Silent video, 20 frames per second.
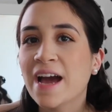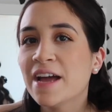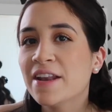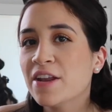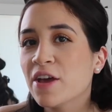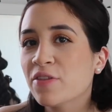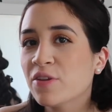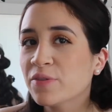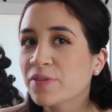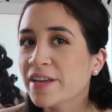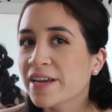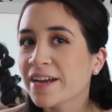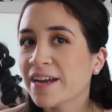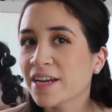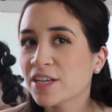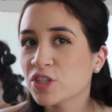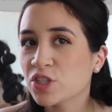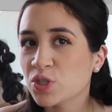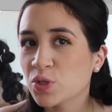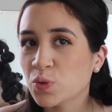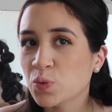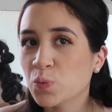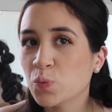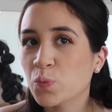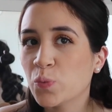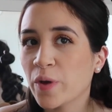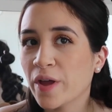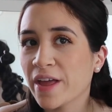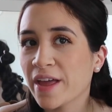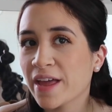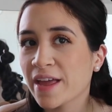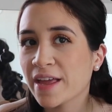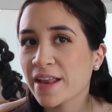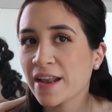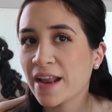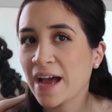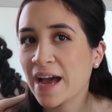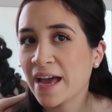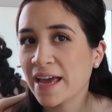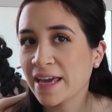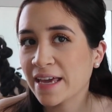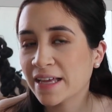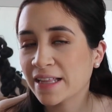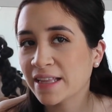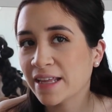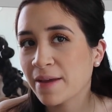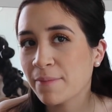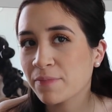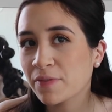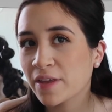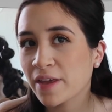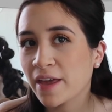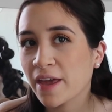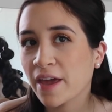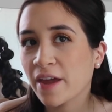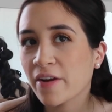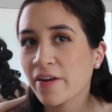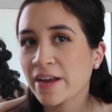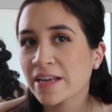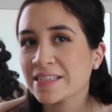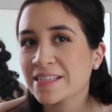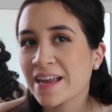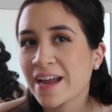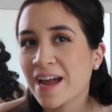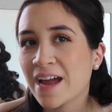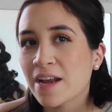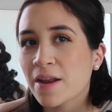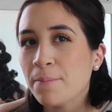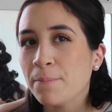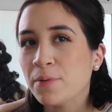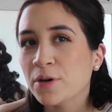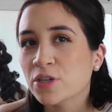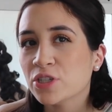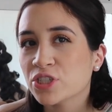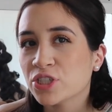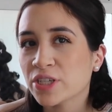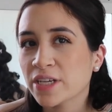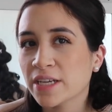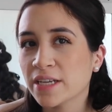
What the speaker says: Another thing I do when I clamp the hair is I kind of push